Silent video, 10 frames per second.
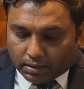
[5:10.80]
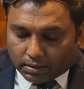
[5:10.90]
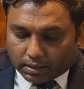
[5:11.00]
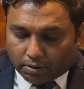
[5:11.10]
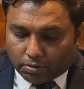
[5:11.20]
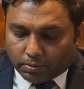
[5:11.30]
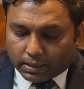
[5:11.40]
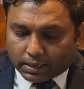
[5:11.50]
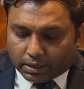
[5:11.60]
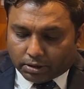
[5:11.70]
Round
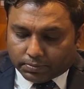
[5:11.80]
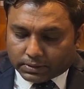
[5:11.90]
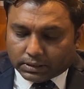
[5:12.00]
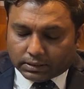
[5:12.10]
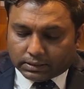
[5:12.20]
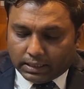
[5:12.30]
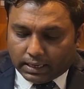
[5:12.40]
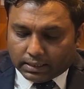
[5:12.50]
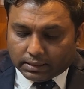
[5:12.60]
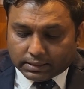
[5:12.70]
1 cutoffs
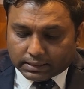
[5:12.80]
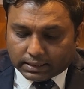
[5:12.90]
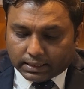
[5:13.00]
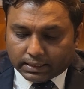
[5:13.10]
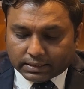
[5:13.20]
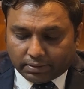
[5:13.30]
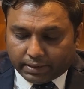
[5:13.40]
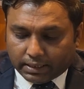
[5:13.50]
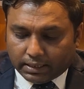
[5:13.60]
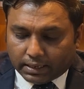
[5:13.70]

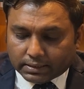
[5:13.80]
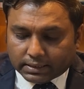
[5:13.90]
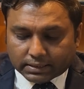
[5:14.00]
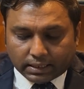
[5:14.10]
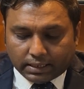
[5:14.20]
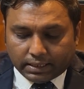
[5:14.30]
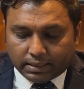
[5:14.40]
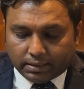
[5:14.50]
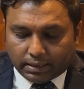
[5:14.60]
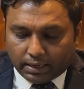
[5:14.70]
617 and
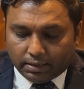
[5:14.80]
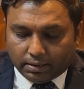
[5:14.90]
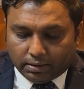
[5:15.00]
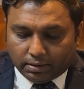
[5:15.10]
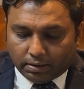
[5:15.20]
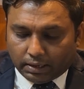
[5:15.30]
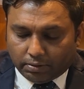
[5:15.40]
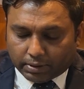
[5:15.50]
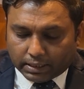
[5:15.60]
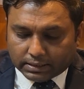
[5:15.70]
610.
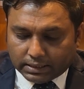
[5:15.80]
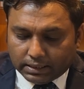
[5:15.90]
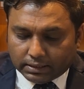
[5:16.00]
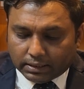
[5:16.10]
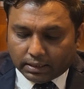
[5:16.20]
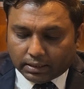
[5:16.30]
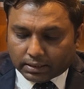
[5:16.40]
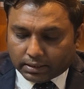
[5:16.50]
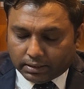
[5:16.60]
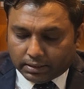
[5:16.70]
You can see
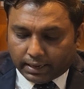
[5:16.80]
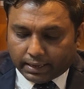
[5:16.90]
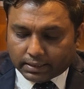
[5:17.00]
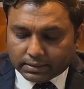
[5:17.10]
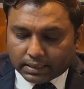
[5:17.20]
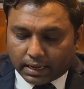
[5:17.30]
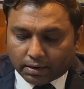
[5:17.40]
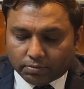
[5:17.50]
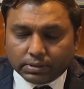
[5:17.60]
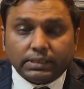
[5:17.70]
the rank is
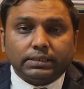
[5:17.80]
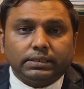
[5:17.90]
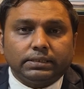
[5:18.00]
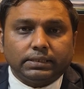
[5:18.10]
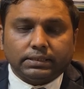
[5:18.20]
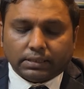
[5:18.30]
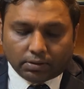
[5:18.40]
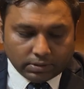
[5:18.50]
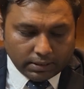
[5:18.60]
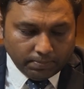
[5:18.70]
around
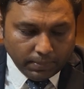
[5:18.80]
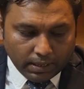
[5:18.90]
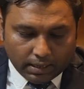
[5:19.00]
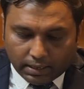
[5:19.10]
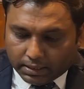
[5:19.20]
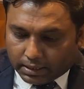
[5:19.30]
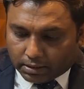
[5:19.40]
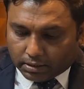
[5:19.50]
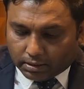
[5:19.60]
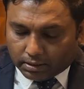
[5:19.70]
66,000 in
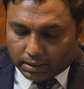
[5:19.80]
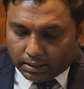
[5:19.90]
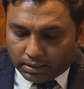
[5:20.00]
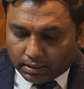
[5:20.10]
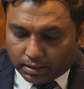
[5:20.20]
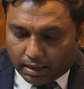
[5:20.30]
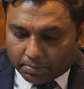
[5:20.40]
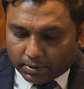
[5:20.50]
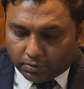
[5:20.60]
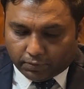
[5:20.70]

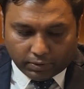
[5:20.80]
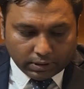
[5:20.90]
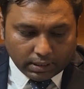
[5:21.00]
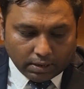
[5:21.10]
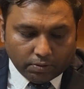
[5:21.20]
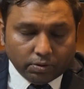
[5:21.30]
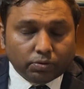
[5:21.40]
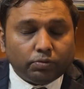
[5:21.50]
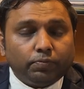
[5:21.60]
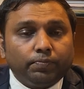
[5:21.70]
upload for the round 2.